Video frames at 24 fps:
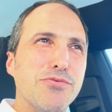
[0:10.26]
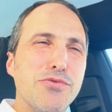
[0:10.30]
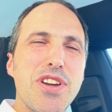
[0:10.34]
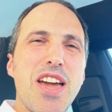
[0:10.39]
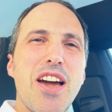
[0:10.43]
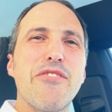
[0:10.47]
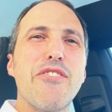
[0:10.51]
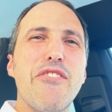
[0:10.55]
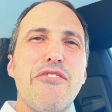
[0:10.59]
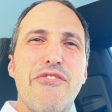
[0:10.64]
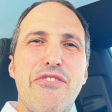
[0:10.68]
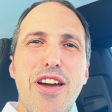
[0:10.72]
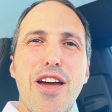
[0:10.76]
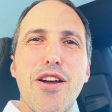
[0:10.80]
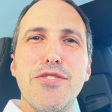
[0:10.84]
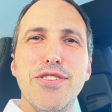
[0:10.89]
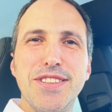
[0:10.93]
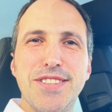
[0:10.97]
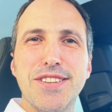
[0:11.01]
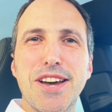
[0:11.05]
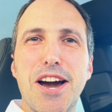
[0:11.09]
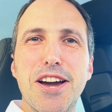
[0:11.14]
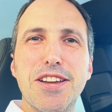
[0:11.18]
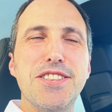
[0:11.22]
We have a
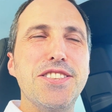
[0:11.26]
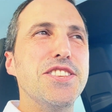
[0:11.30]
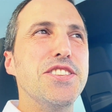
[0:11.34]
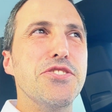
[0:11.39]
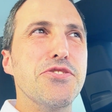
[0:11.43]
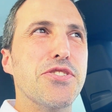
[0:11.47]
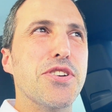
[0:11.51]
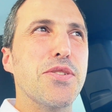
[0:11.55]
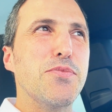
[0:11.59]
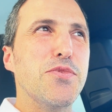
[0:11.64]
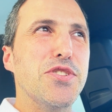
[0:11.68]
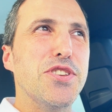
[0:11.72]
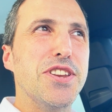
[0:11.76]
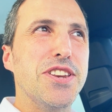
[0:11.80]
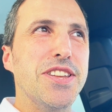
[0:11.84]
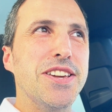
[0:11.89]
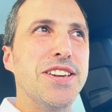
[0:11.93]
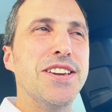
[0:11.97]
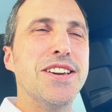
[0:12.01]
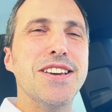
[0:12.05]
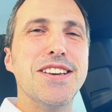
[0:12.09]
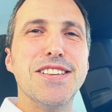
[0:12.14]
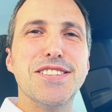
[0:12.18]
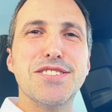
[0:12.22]
very tight Nio
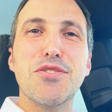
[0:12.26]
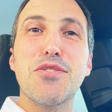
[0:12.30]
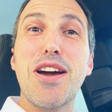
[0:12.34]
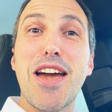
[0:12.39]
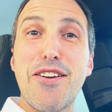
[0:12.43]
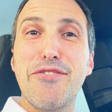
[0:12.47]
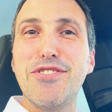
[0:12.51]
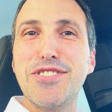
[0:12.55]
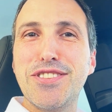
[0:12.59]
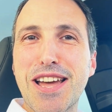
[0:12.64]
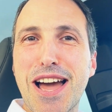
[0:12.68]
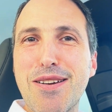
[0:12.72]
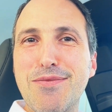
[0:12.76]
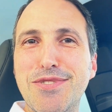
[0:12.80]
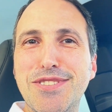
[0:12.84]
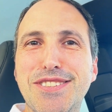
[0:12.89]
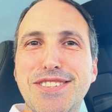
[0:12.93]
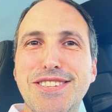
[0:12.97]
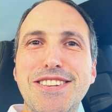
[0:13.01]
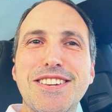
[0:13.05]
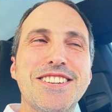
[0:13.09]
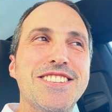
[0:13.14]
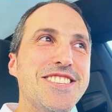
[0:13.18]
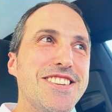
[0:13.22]
community, so every time you
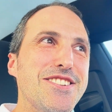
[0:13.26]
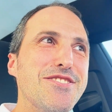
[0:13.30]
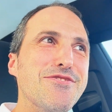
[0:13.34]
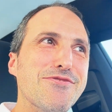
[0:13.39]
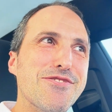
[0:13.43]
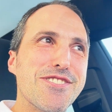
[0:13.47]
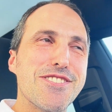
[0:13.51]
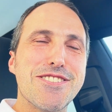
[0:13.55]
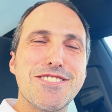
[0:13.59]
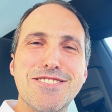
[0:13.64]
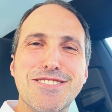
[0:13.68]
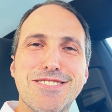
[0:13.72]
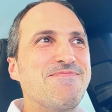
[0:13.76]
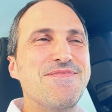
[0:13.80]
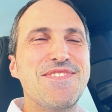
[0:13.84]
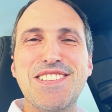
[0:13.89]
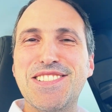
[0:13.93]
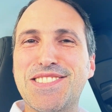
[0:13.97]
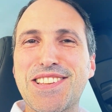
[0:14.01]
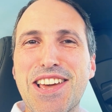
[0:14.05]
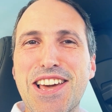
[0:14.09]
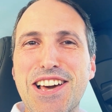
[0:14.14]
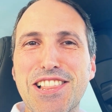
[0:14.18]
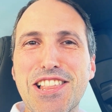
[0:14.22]
see a Nioer,
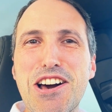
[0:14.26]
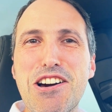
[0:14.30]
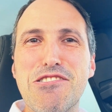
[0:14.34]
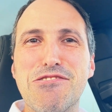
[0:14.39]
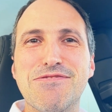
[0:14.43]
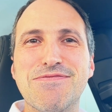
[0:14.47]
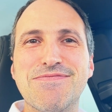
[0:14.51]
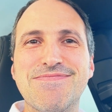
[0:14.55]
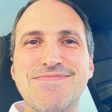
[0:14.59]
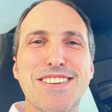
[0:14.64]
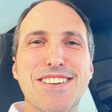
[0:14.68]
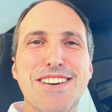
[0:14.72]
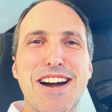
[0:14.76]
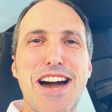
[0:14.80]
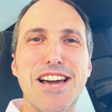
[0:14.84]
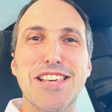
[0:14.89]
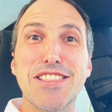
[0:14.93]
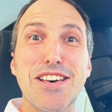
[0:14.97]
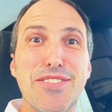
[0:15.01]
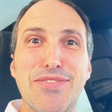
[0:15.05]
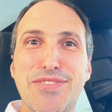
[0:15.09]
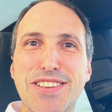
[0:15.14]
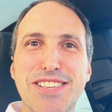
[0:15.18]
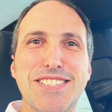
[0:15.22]
you say hello. I
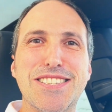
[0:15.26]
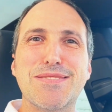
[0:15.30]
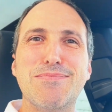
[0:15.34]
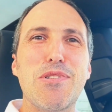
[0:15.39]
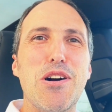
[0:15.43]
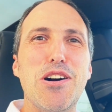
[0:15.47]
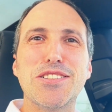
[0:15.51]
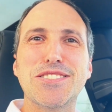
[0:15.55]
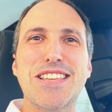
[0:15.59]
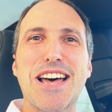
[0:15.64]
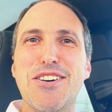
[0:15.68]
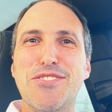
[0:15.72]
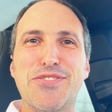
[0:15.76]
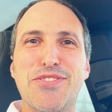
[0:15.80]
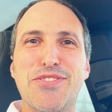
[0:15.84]
love this small town